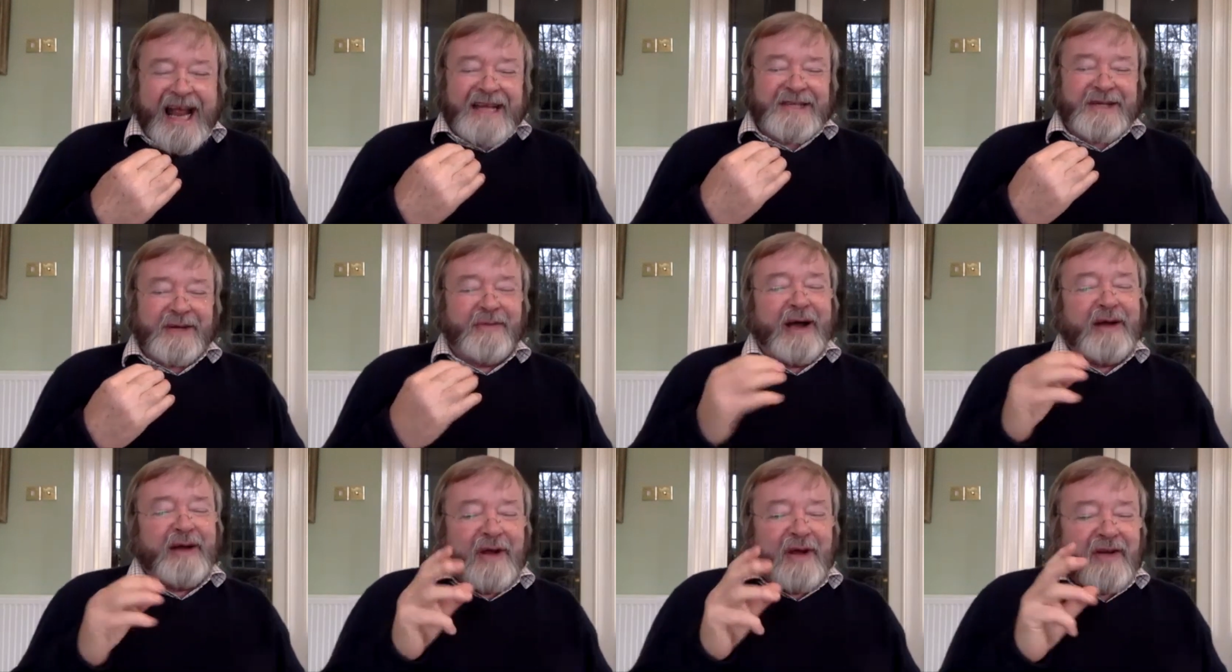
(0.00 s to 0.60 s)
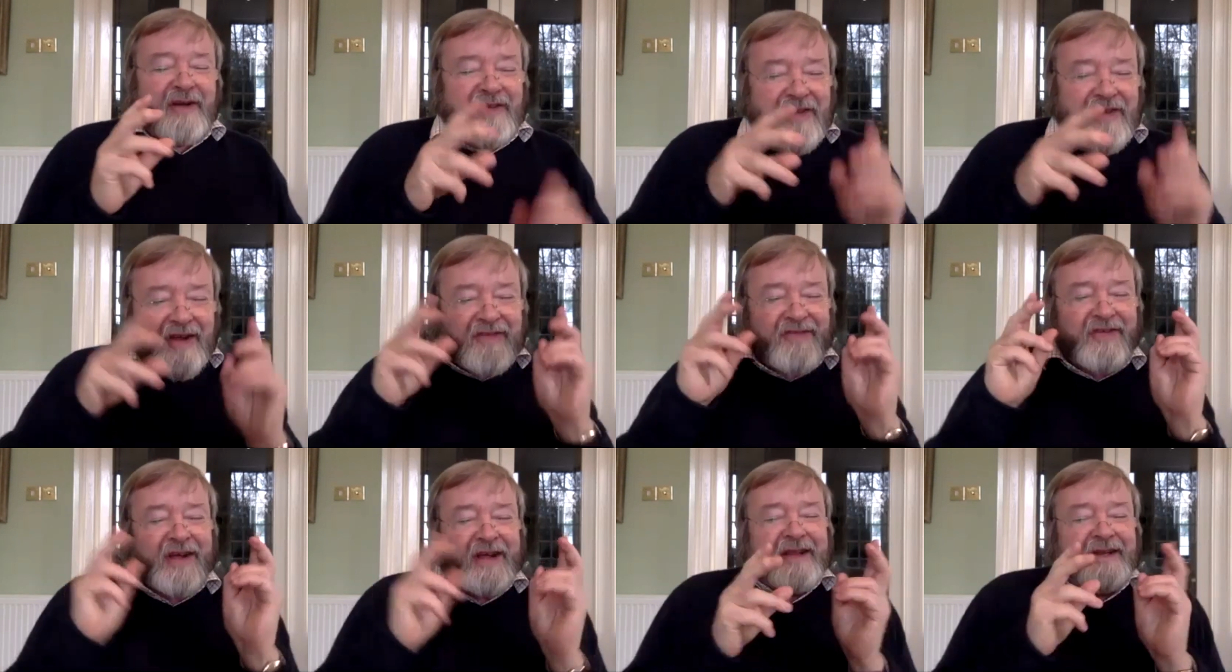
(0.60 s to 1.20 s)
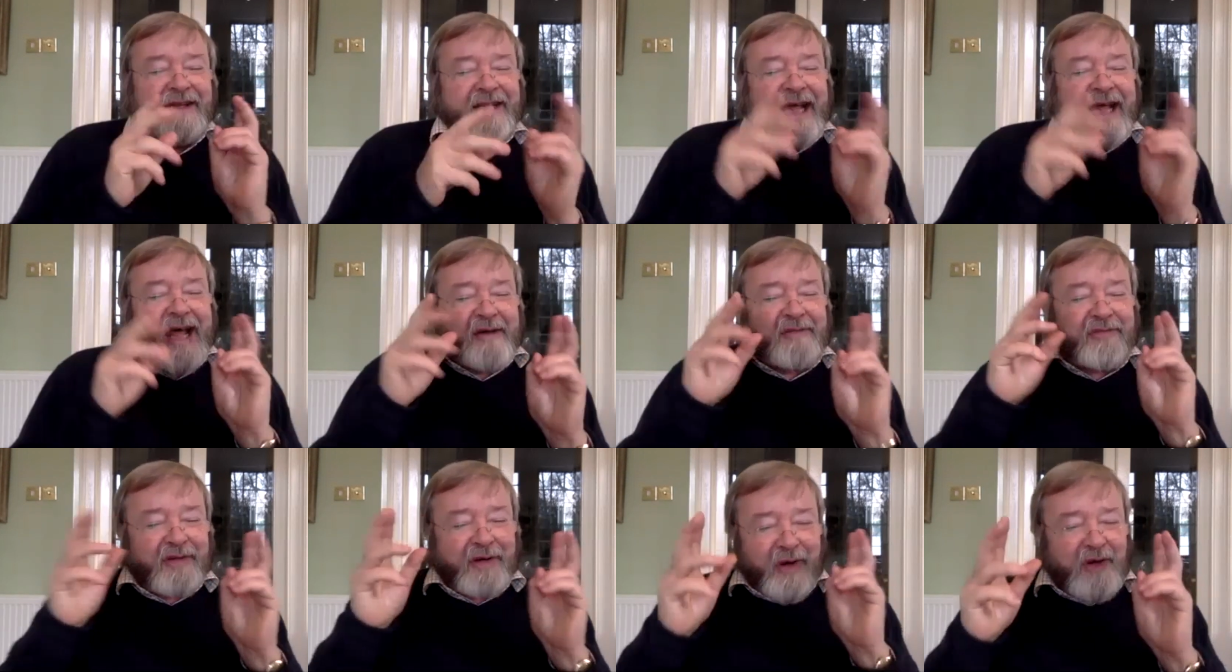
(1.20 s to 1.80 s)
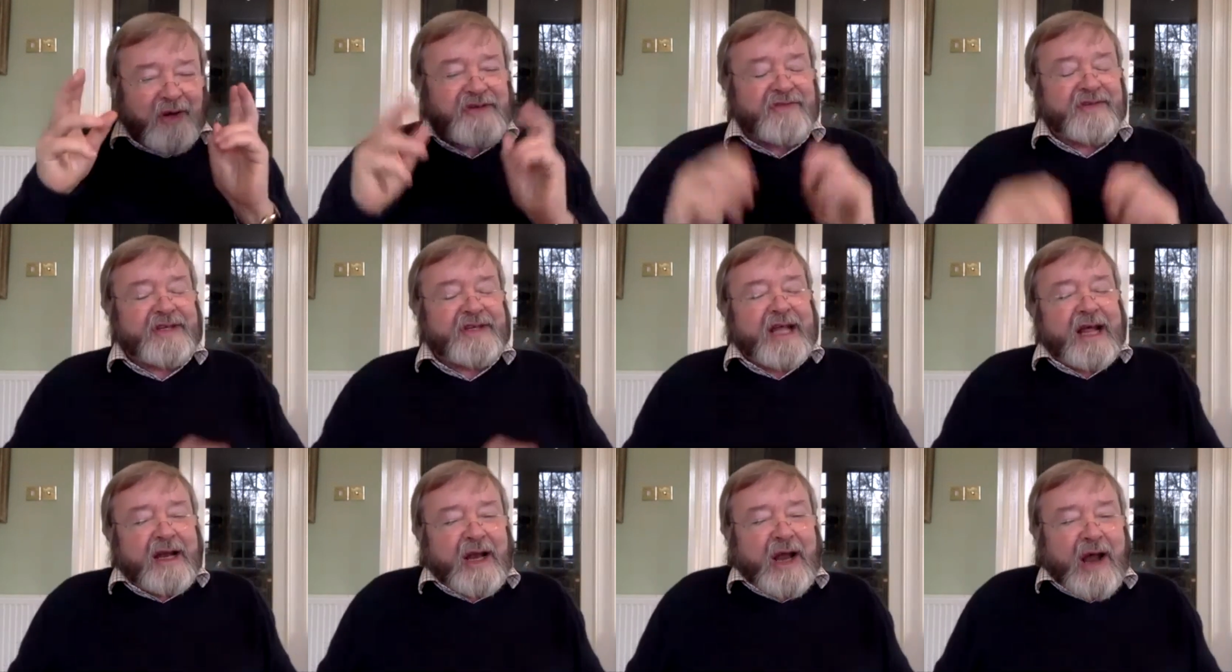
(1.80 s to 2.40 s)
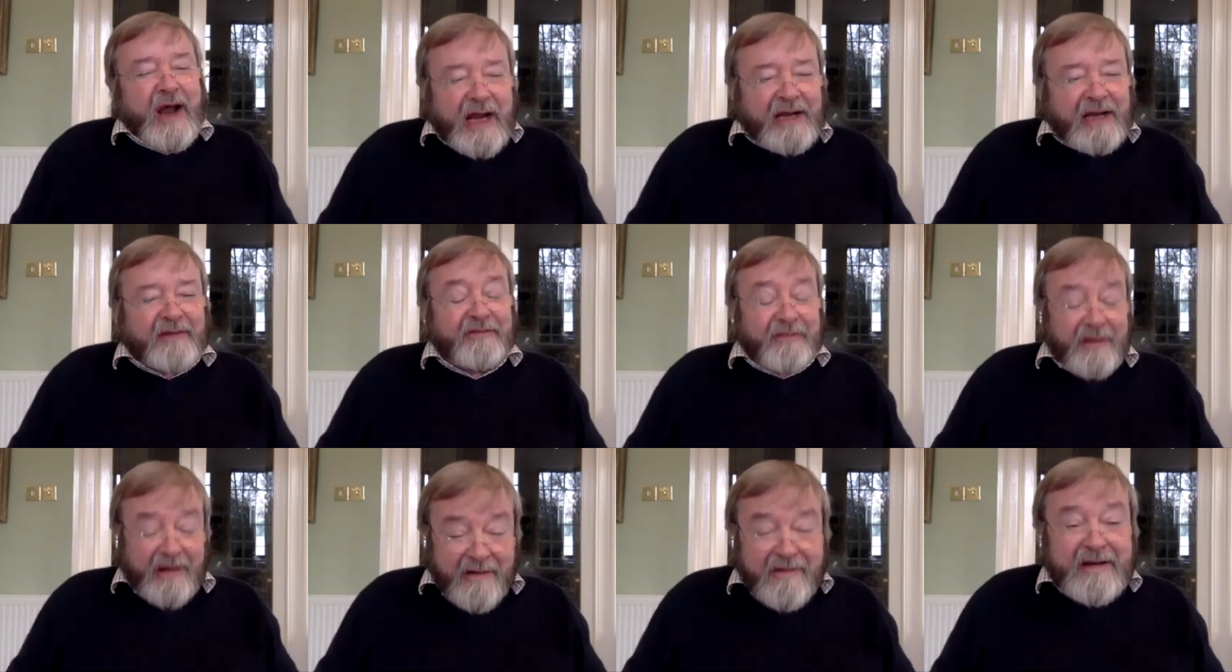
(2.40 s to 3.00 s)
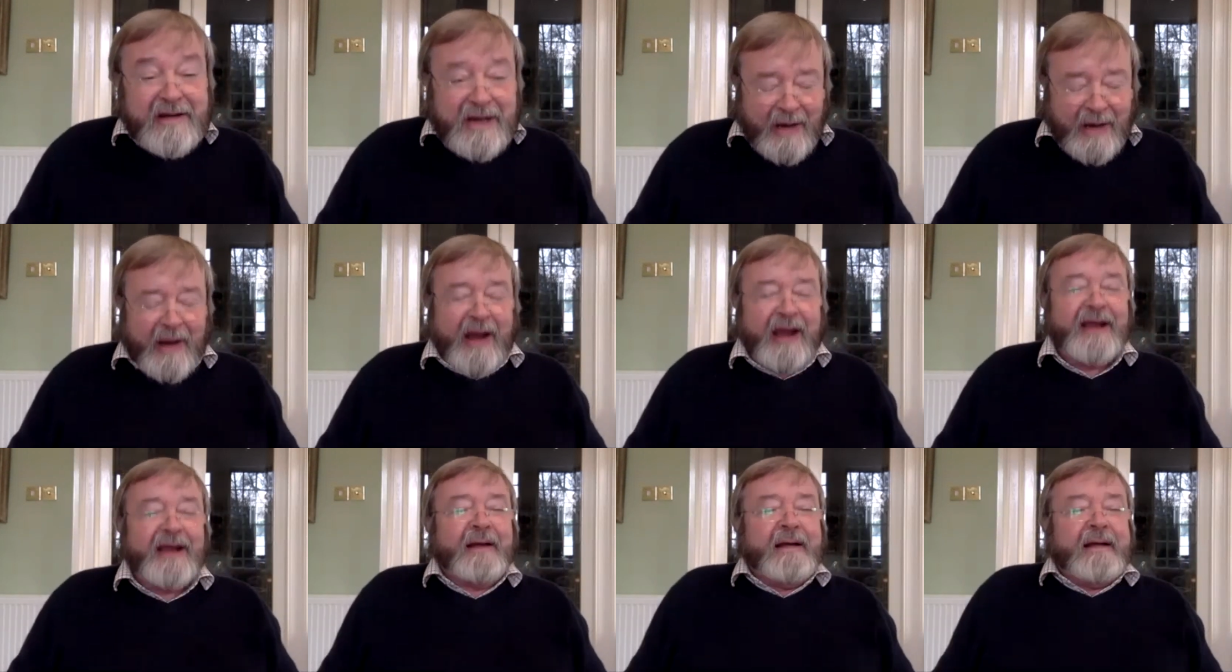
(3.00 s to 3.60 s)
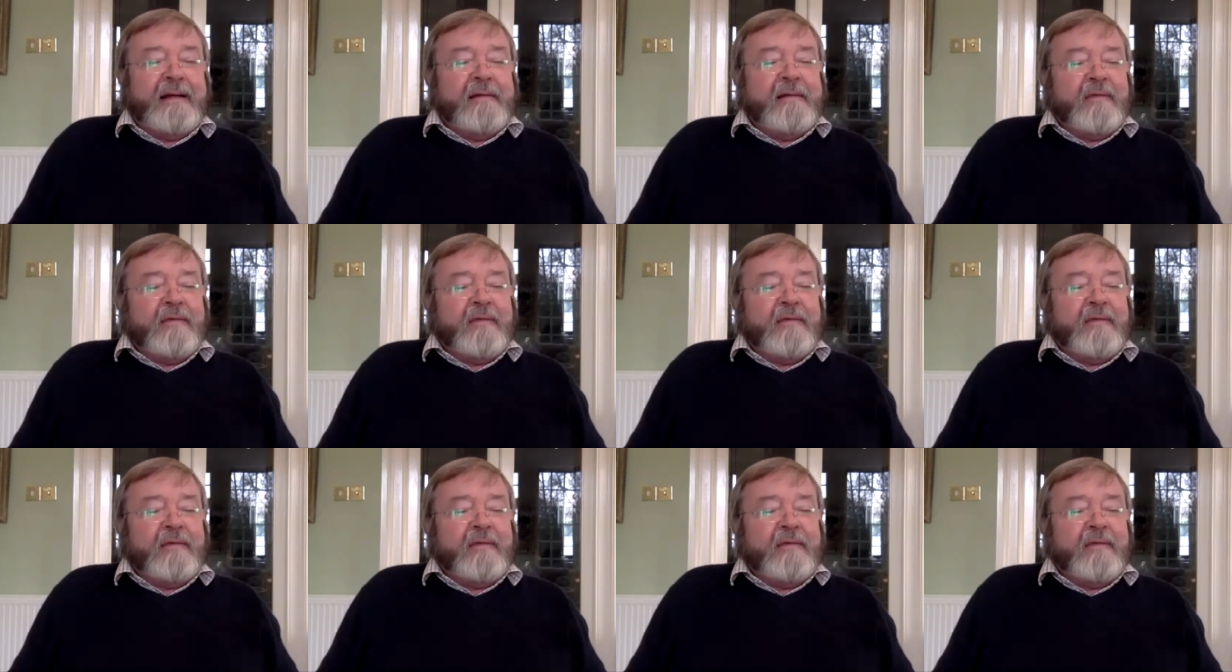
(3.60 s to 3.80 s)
So when one says they're philosophers, they're like, very like,